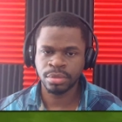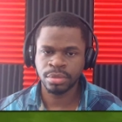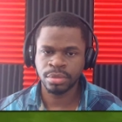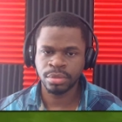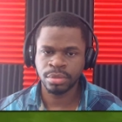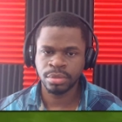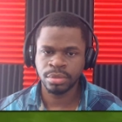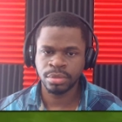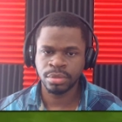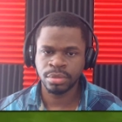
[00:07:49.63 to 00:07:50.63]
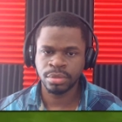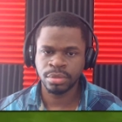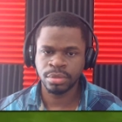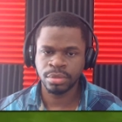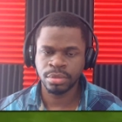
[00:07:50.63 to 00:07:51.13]

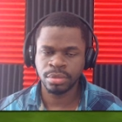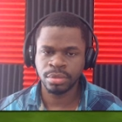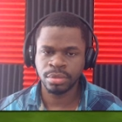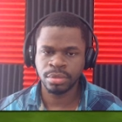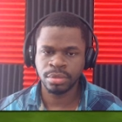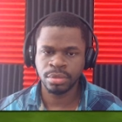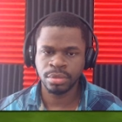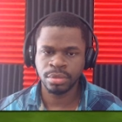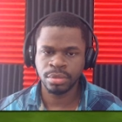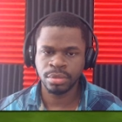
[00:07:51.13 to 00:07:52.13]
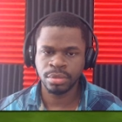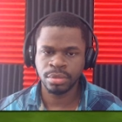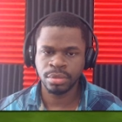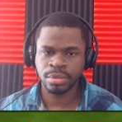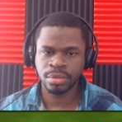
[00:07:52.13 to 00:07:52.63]

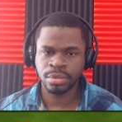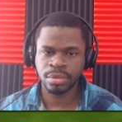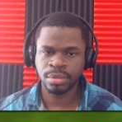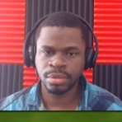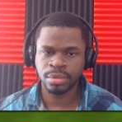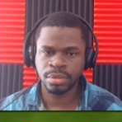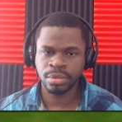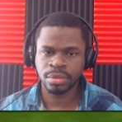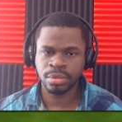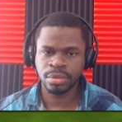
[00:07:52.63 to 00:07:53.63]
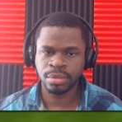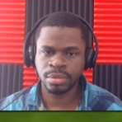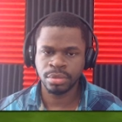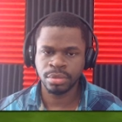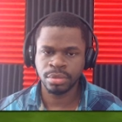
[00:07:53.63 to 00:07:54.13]

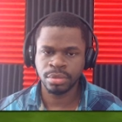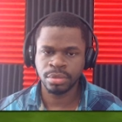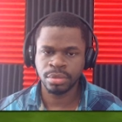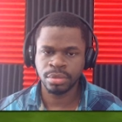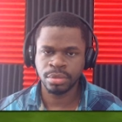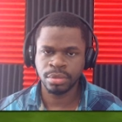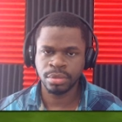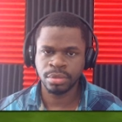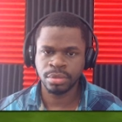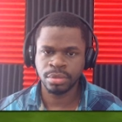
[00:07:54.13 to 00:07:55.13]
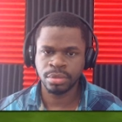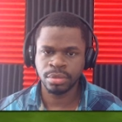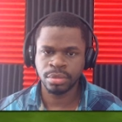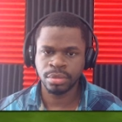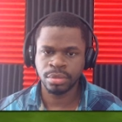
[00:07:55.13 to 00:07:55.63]

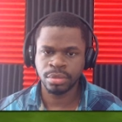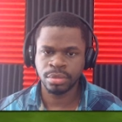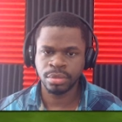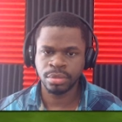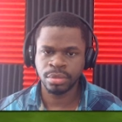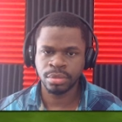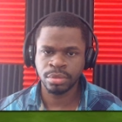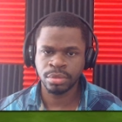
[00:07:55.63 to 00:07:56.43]
Nobody speaks.